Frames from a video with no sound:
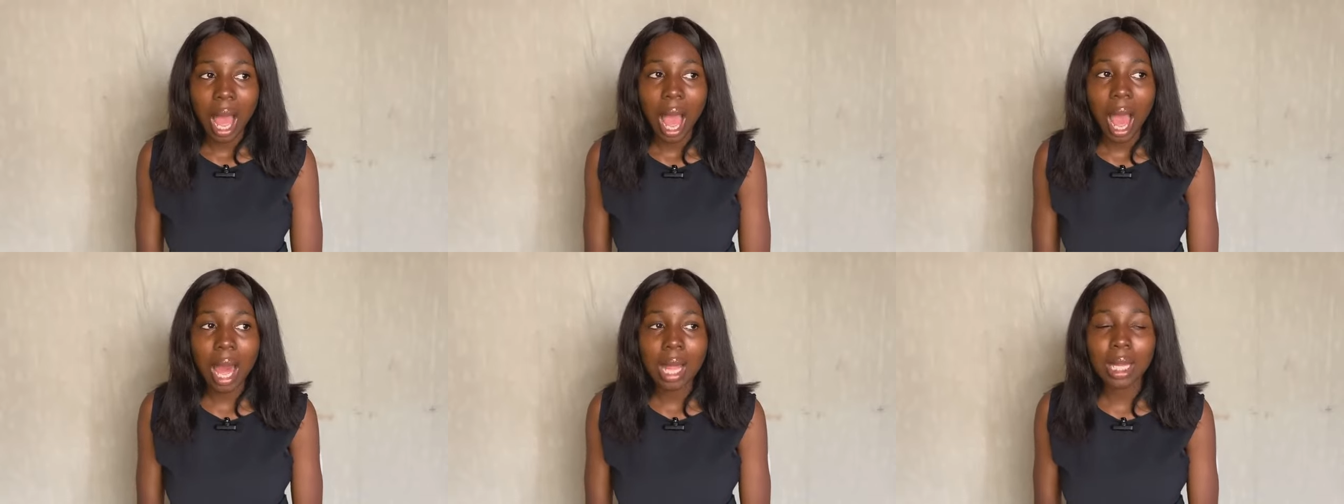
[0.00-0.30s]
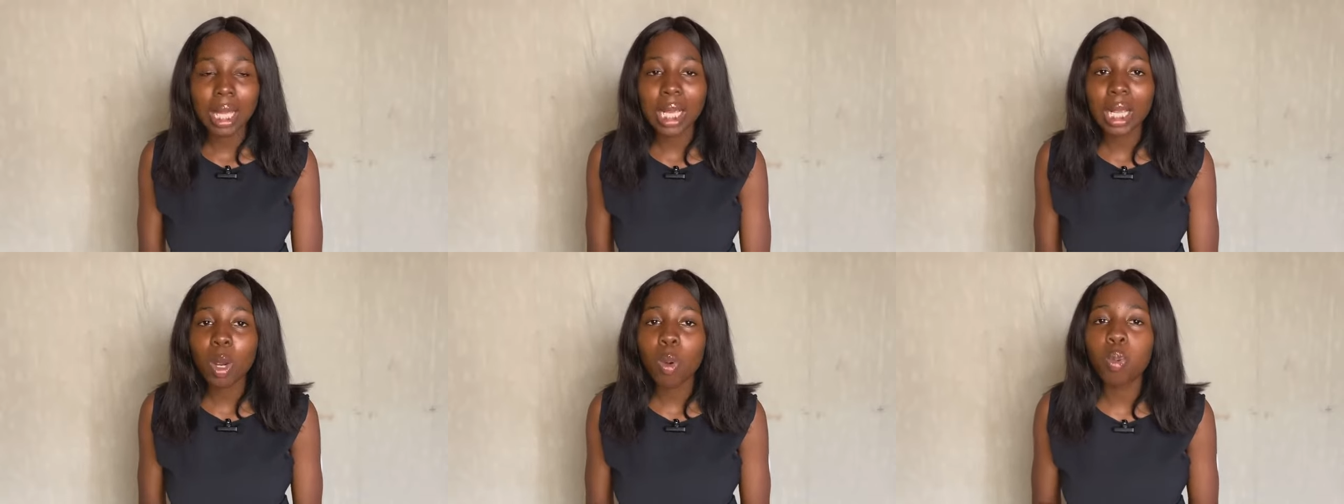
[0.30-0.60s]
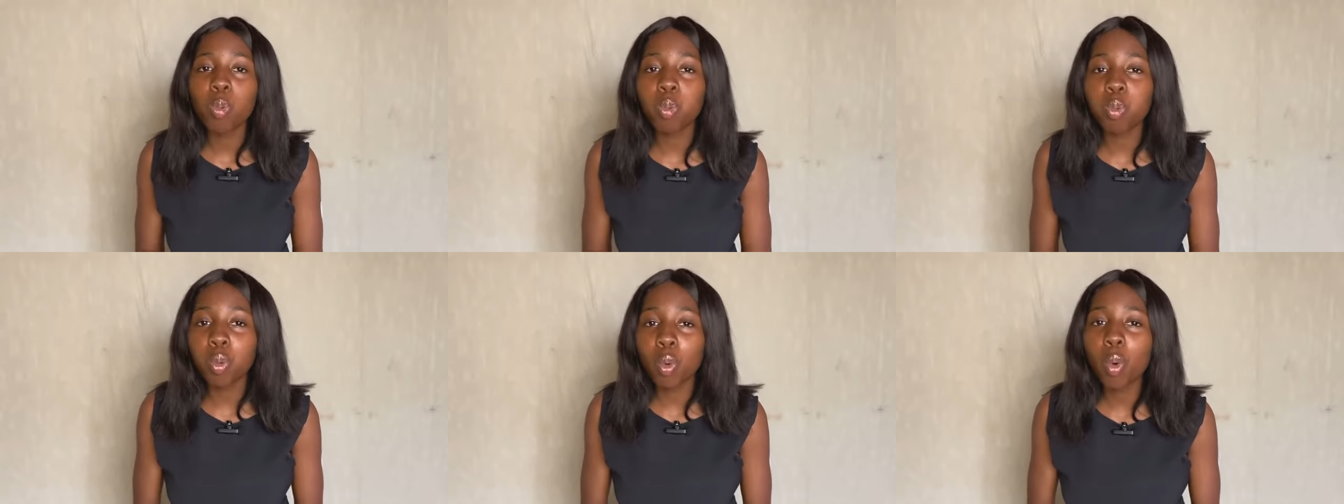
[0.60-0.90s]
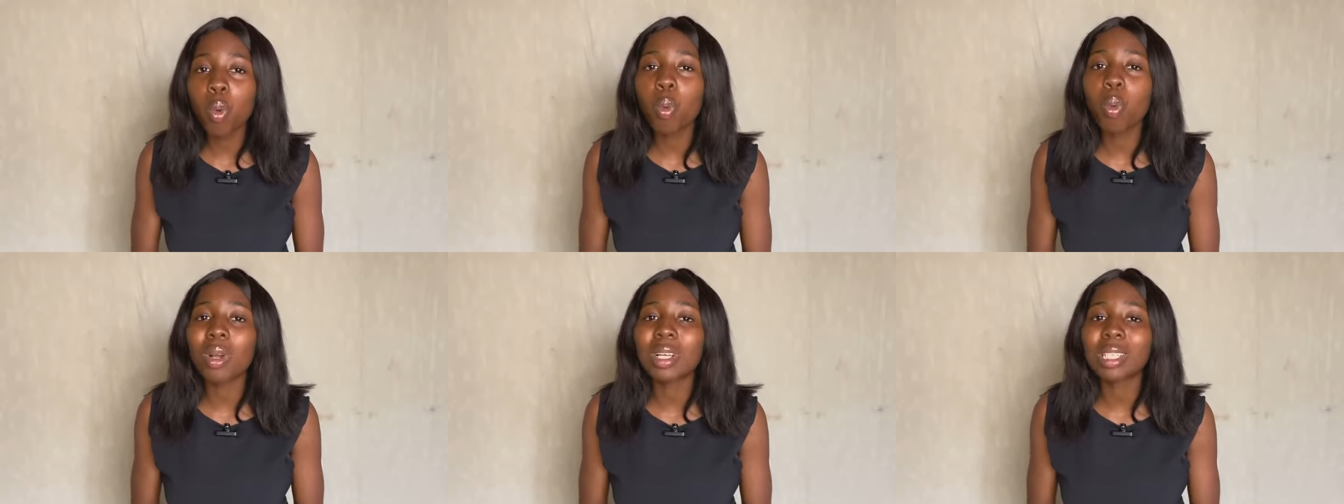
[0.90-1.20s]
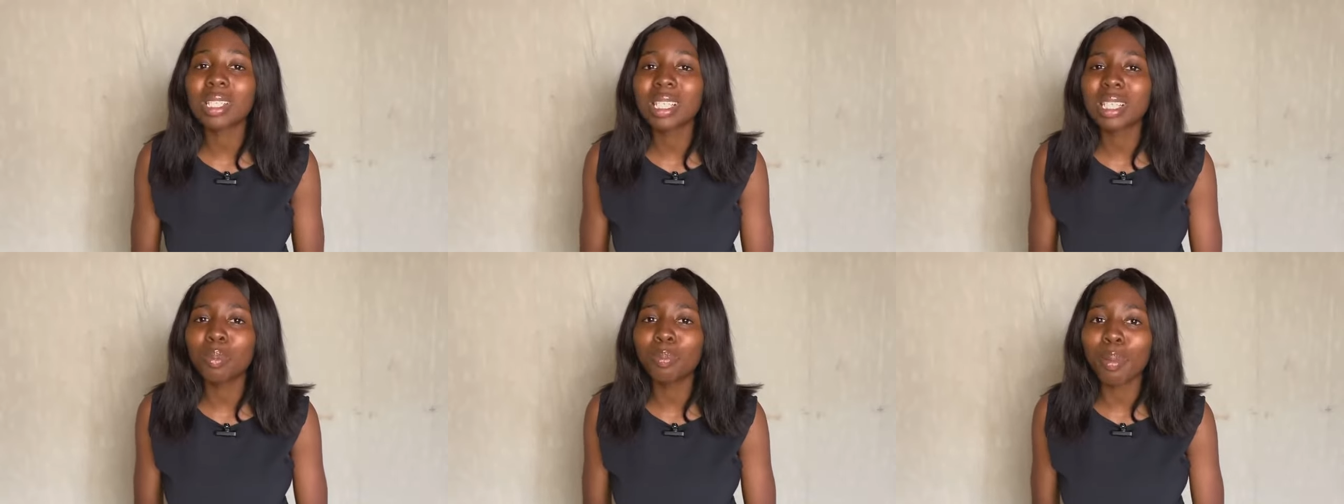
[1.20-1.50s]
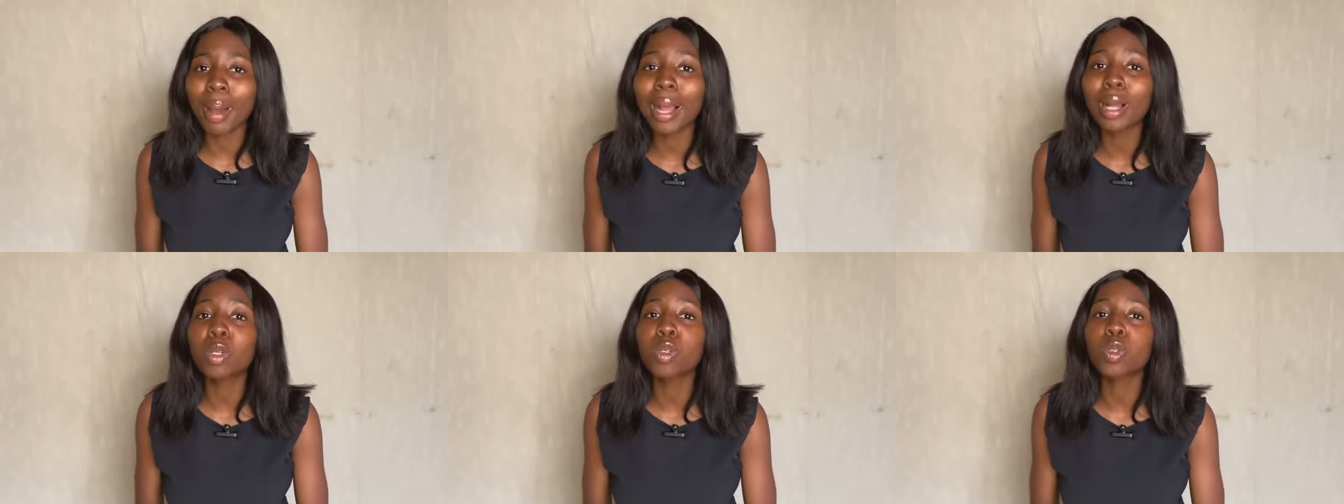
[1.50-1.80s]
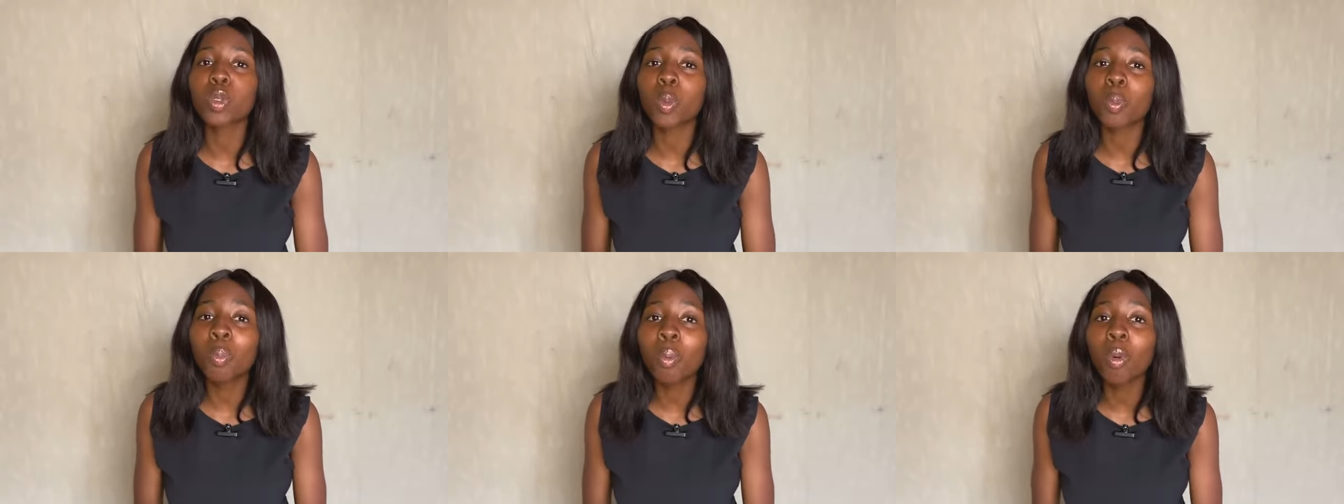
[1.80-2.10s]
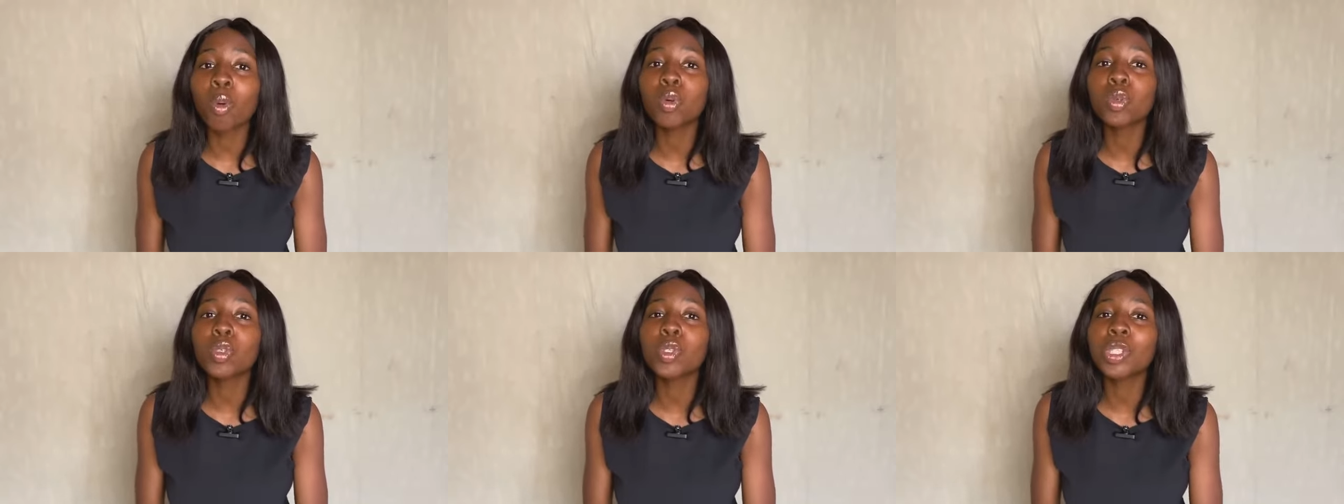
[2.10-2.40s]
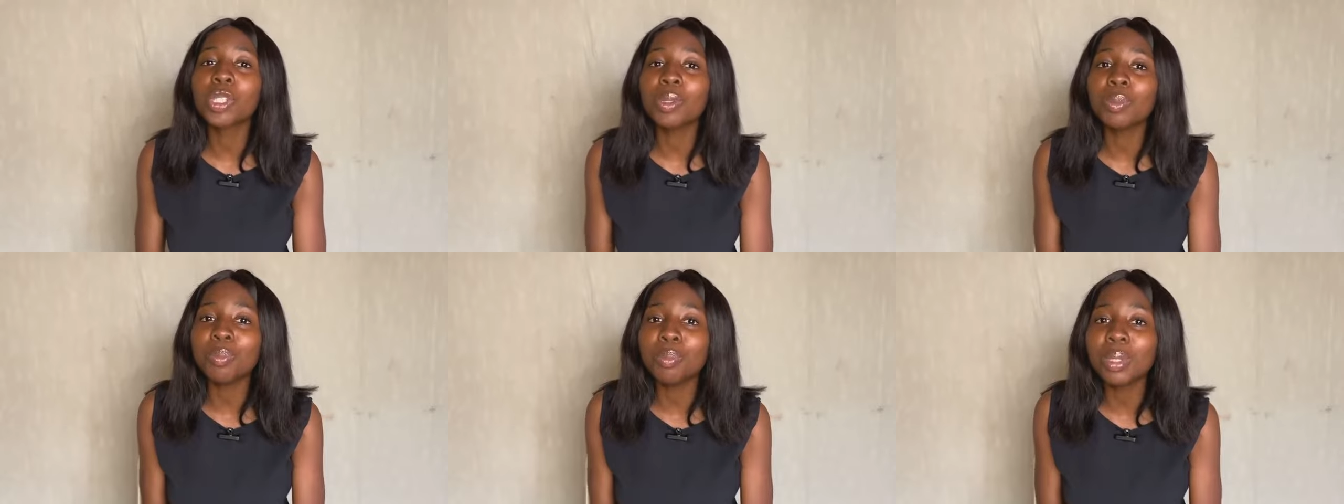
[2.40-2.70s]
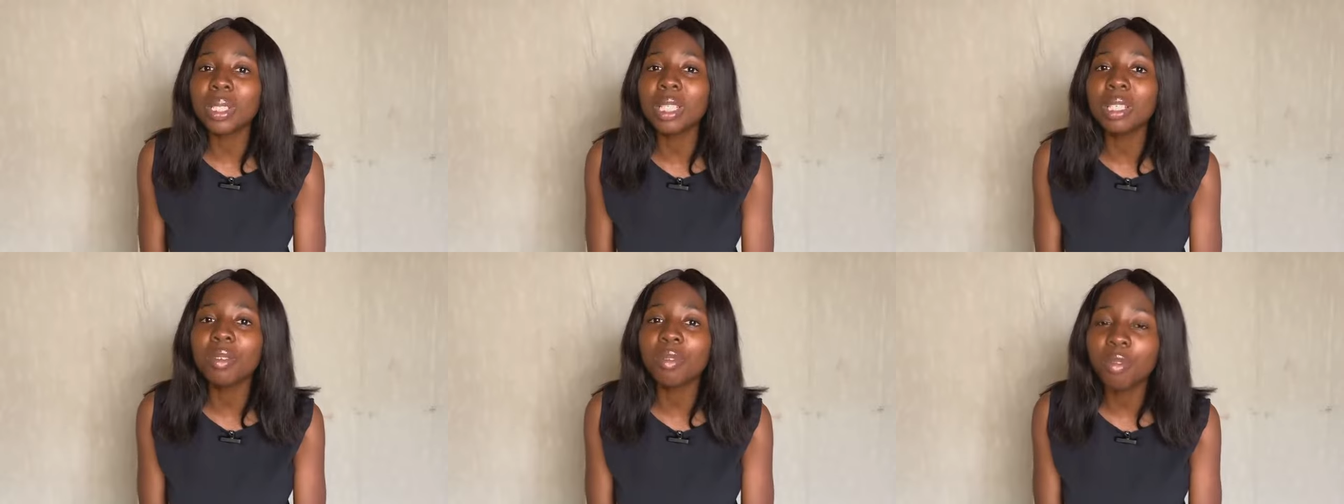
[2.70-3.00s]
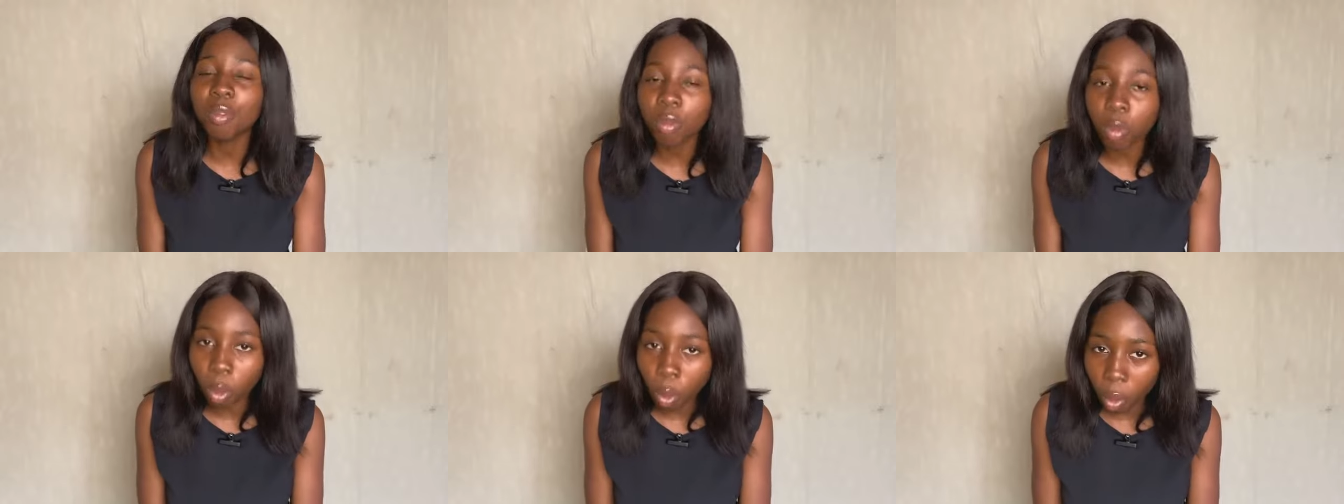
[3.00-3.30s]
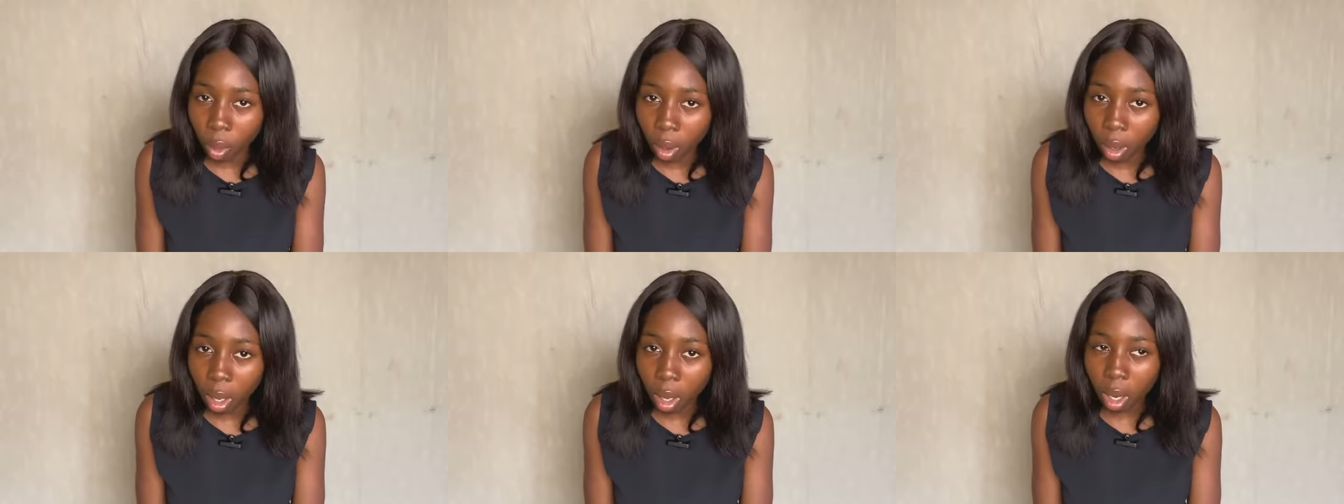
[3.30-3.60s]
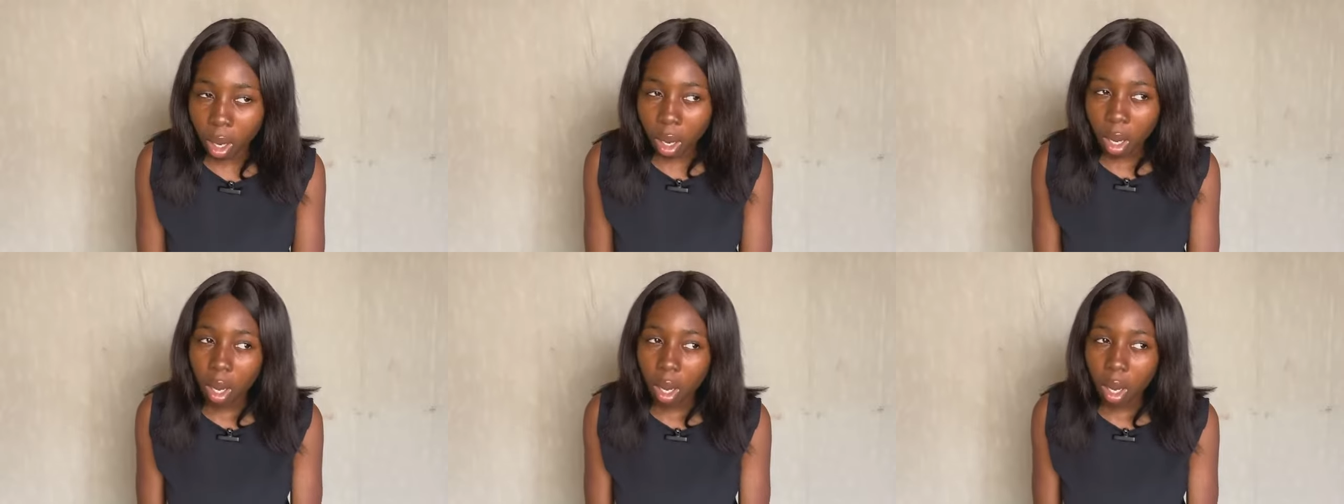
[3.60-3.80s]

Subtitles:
And like, who was this bag supposed to be for?